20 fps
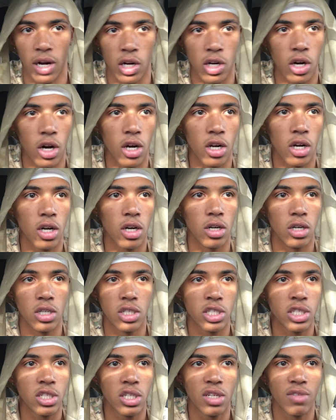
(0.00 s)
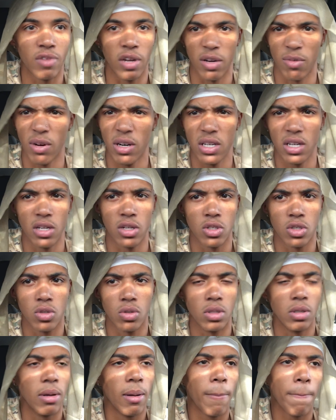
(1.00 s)
I called her. She lived, like, right down the
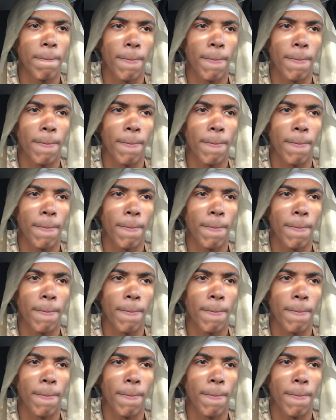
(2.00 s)
street.